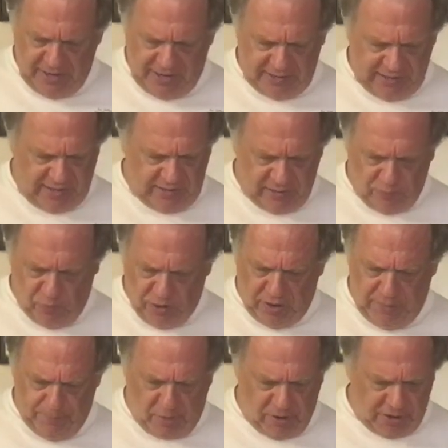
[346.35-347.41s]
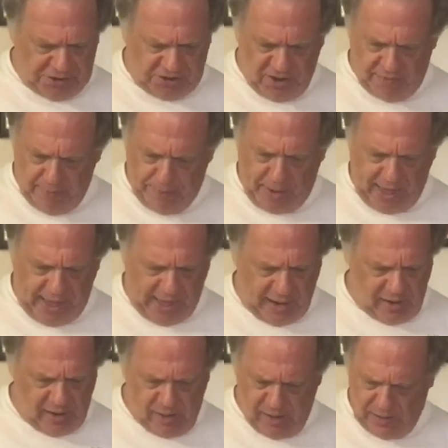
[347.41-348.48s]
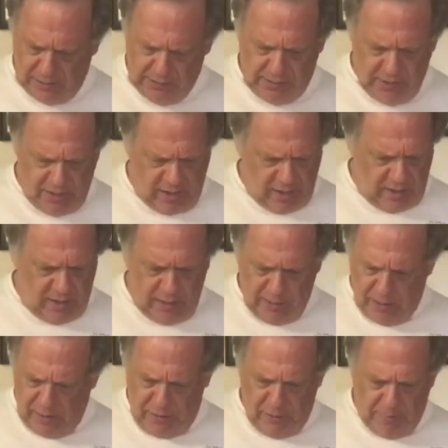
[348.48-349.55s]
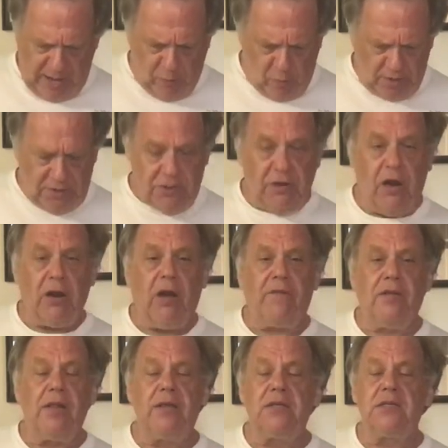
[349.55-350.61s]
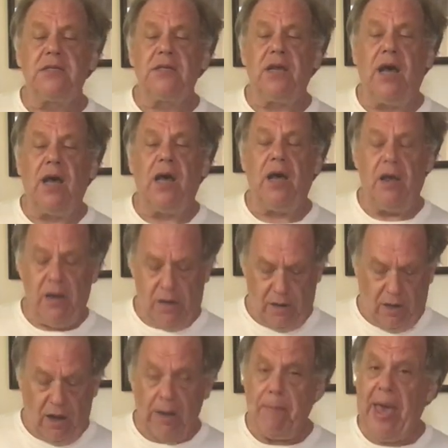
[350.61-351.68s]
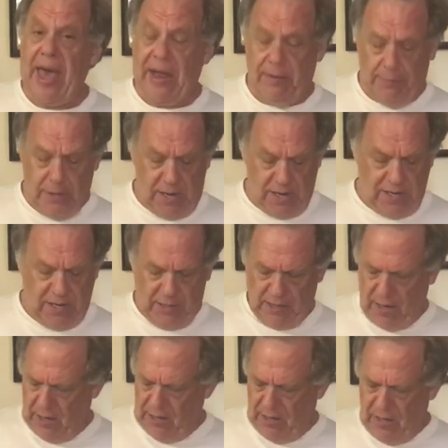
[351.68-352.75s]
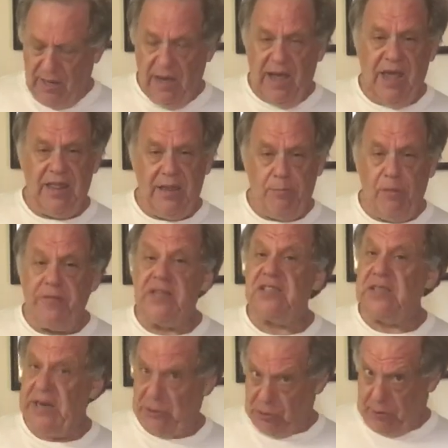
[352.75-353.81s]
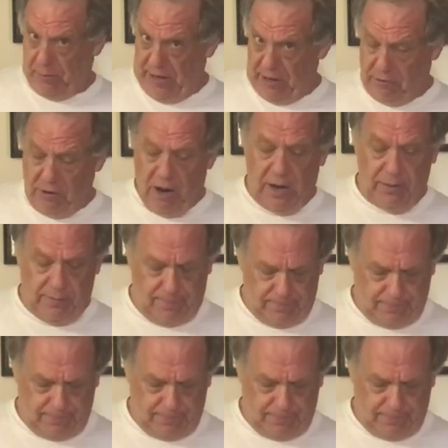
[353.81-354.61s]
not to hit the wood portion of the pad. You might want to start off on this uh, on a pad and then move to snare drum later on.